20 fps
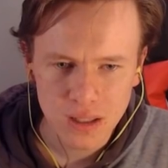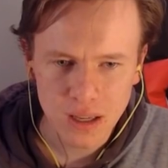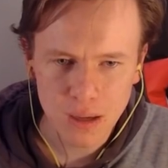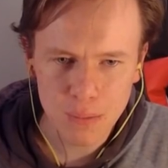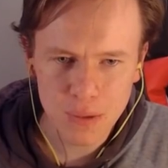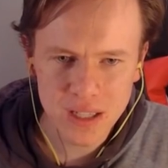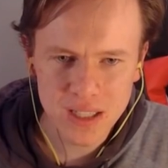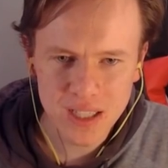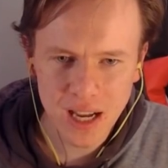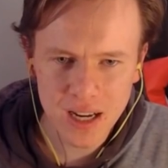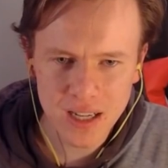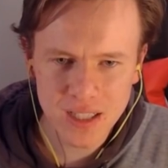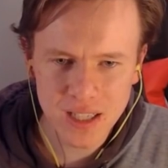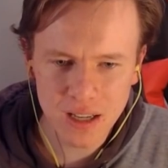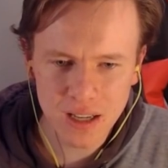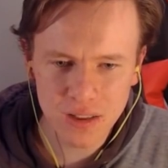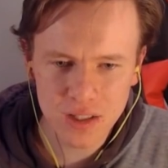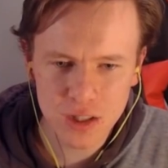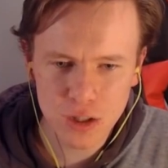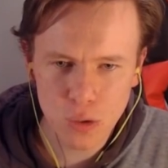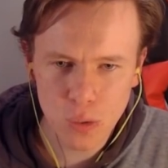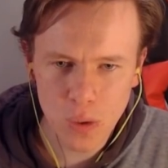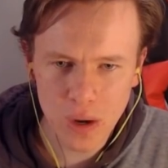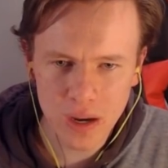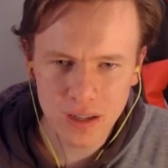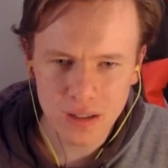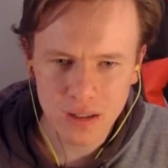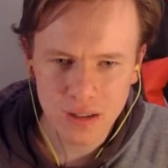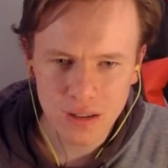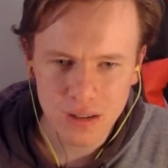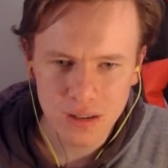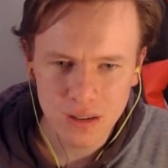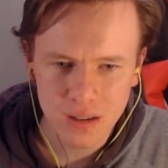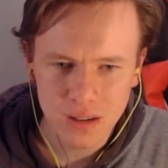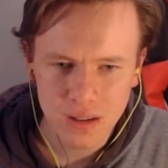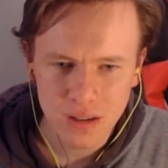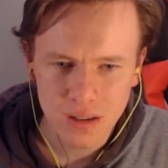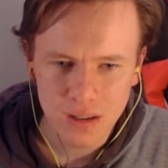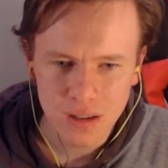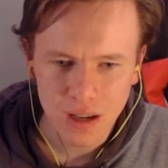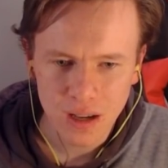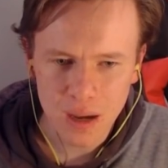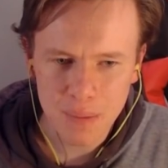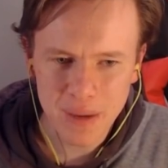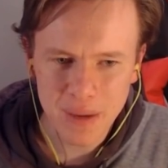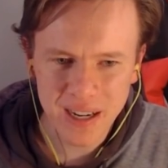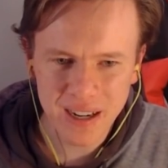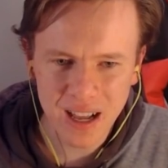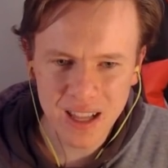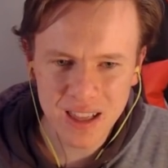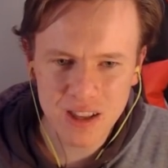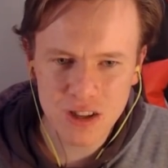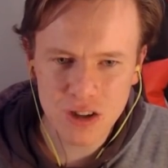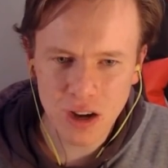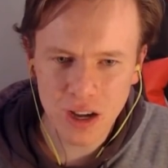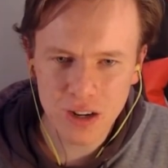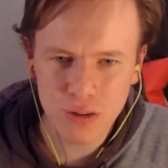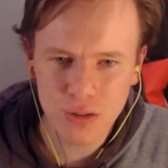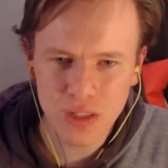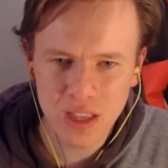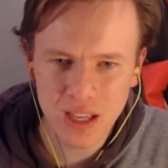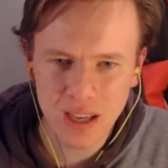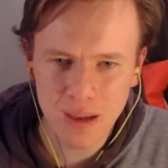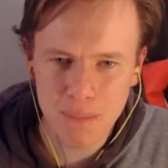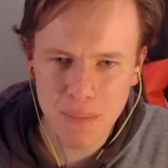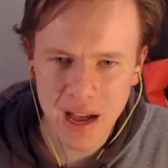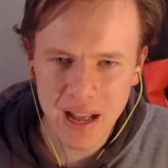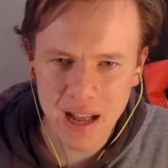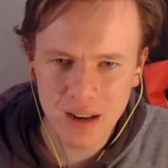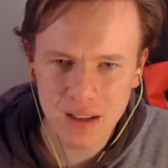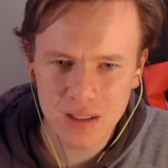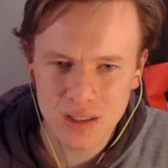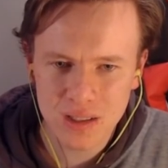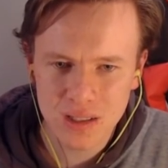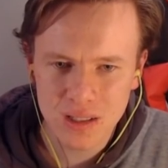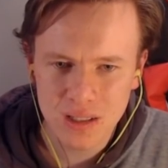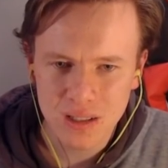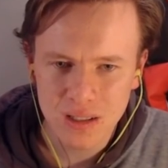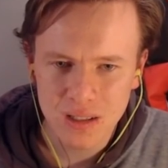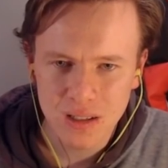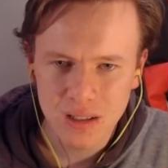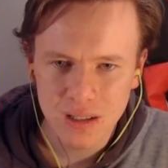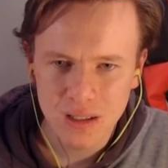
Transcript: Can we take down this queen? I mean, I, I don't think it matters.